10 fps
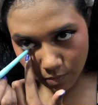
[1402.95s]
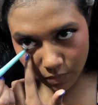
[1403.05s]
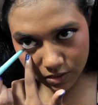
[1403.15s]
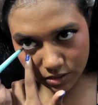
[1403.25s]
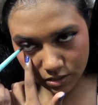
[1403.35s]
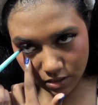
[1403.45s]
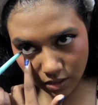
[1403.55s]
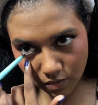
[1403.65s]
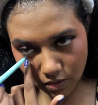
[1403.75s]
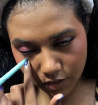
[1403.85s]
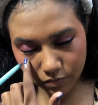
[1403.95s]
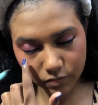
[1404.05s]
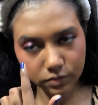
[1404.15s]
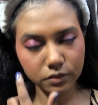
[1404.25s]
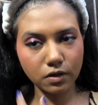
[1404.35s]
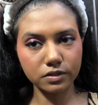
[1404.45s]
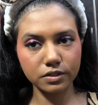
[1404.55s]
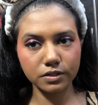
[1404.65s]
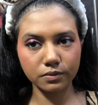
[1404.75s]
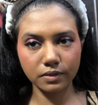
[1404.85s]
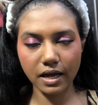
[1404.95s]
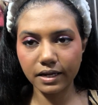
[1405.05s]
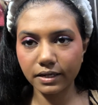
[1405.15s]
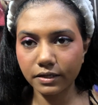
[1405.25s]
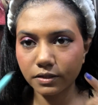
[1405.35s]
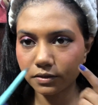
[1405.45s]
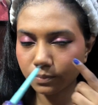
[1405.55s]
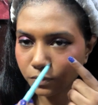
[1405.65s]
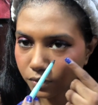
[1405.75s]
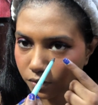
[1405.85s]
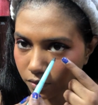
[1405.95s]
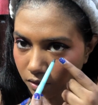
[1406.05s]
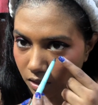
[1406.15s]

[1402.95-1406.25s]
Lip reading: But since then on, I could not do that anymore.